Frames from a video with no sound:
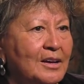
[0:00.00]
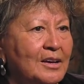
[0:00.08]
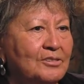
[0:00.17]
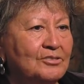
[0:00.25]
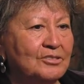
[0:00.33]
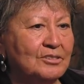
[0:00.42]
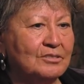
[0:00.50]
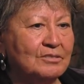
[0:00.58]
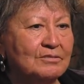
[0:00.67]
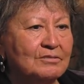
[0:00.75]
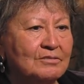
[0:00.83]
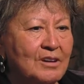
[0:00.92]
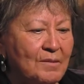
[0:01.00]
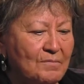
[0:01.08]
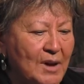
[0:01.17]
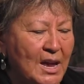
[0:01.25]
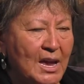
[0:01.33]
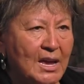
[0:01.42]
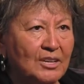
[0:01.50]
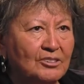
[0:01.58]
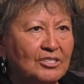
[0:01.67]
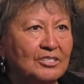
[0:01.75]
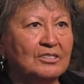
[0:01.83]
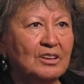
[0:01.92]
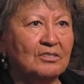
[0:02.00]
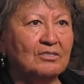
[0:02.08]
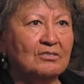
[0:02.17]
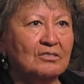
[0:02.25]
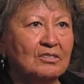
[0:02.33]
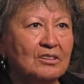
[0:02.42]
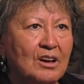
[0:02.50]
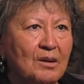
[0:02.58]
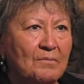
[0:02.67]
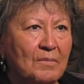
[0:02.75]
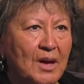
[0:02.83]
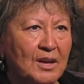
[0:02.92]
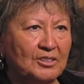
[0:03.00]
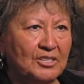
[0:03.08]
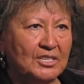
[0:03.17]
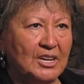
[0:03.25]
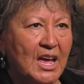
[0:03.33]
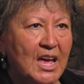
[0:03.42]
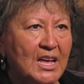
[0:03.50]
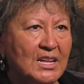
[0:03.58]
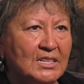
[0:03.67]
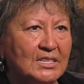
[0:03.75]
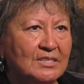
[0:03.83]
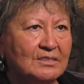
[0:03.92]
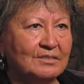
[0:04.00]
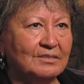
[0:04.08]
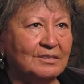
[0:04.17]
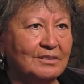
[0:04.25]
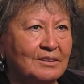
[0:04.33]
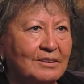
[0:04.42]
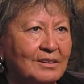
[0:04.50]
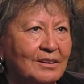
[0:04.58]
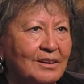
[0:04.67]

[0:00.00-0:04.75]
And she grabbed my hand. She said, You got magic hands, she said.